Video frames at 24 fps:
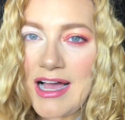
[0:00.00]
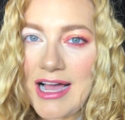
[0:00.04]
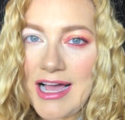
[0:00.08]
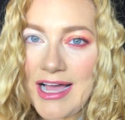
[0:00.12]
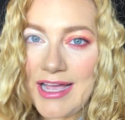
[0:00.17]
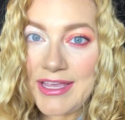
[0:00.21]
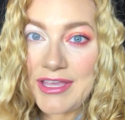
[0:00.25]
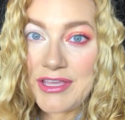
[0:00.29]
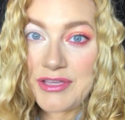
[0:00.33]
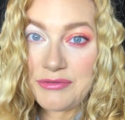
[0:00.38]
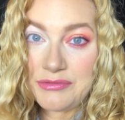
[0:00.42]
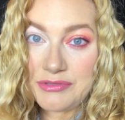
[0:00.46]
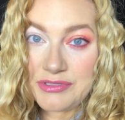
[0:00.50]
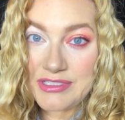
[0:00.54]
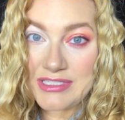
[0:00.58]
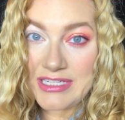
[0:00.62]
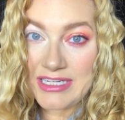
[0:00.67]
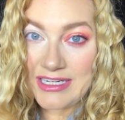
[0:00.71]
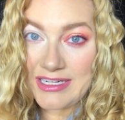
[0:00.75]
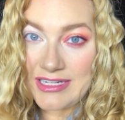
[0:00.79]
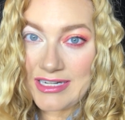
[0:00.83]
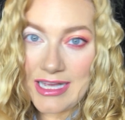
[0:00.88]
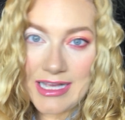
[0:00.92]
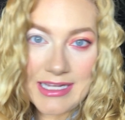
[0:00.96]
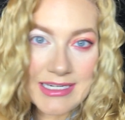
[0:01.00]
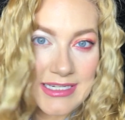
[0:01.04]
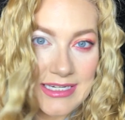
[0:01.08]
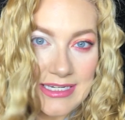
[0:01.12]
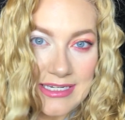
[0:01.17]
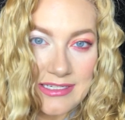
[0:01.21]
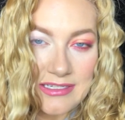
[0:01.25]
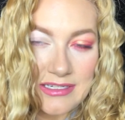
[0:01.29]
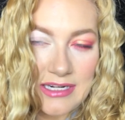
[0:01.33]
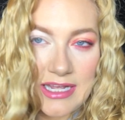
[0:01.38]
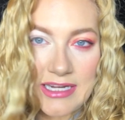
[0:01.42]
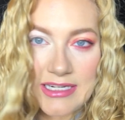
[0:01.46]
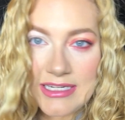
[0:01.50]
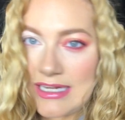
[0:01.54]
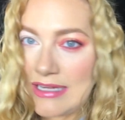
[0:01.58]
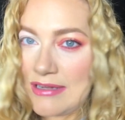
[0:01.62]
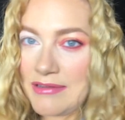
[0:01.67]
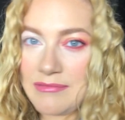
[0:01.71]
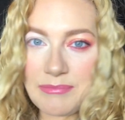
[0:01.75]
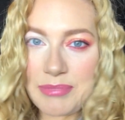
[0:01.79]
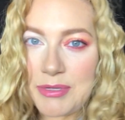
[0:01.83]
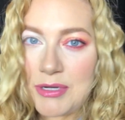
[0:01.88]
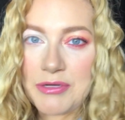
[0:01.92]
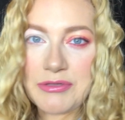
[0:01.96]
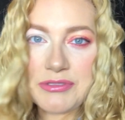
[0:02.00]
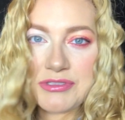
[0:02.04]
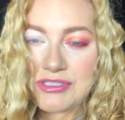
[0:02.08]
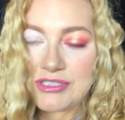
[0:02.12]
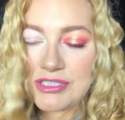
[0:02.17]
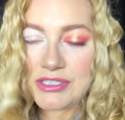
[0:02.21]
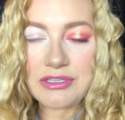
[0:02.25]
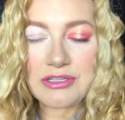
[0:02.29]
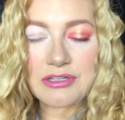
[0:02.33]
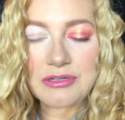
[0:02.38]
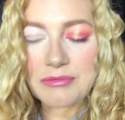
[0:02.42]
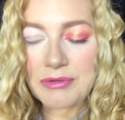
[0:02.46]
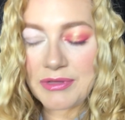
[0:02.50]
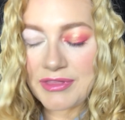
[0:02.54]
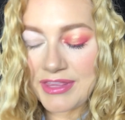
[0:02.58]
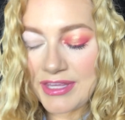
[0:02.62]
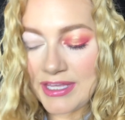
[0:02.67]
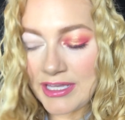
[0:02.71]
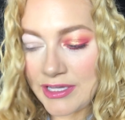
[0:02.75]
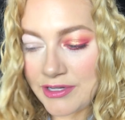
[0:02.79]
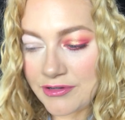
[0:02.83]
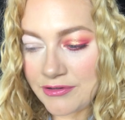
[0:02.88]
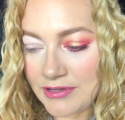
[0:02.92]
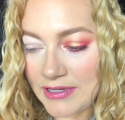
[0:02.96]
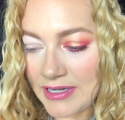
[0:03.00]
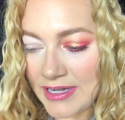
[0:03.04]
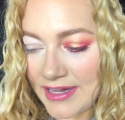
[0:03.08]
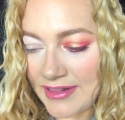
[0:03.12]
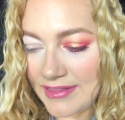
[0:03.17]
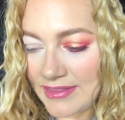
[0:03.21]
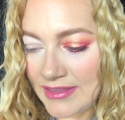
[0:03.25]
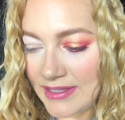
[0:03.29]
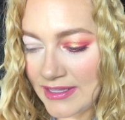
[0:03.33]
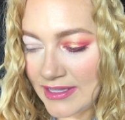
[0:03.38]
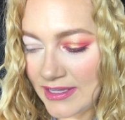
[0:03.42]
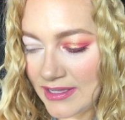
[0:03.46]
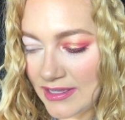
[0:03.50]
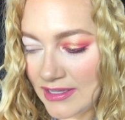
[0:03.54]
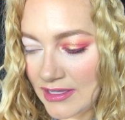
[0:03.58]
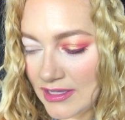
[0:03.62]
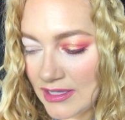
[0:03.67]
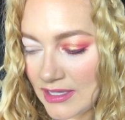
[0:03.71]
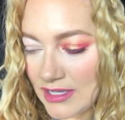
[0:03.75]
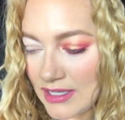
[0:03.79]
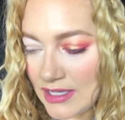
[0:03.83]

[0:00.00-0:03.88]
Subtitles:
I used it. I didn't post a look with it or anything.